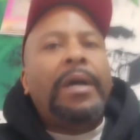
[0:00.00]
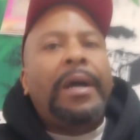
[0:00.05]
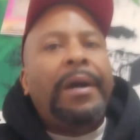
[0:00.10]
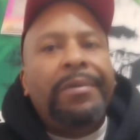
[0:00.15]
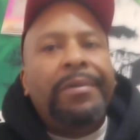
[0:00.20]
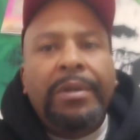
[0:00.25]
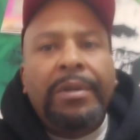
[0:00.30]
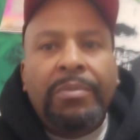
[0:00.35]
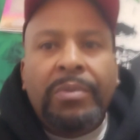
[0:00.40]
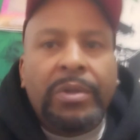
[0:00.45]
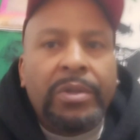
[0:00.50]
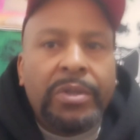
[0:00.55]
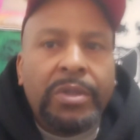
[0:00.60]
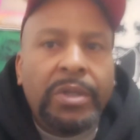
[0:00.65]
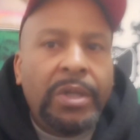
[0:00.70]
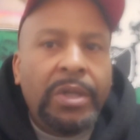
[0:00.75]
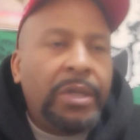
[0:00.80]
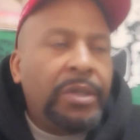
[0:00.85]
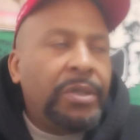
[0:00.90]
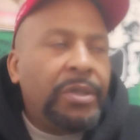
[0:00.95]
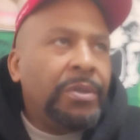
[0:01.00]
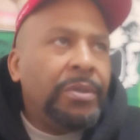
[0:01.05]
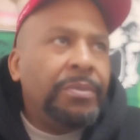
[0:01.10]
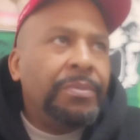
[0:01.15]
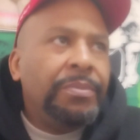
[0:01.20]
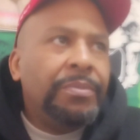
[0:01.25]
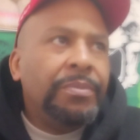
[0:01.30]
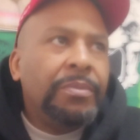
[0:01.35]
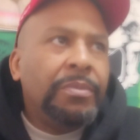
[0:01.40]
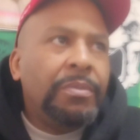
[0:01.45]
I don't even want to see that shit.
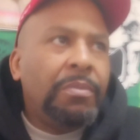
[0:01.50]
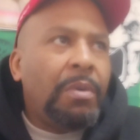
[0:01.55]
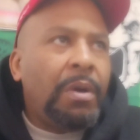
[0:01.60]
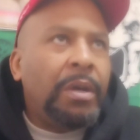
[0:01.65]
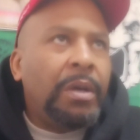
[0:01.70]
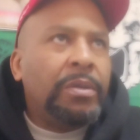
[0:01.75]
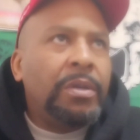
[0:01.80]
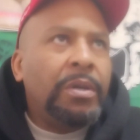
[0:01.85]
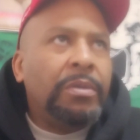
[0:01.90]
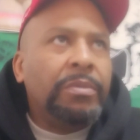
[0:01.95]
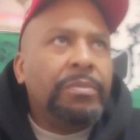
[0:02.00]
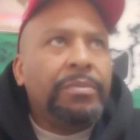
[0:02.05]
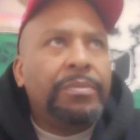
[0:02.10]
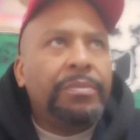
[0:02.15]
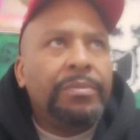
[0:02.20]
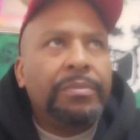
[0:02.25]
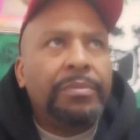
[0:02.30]
I don't.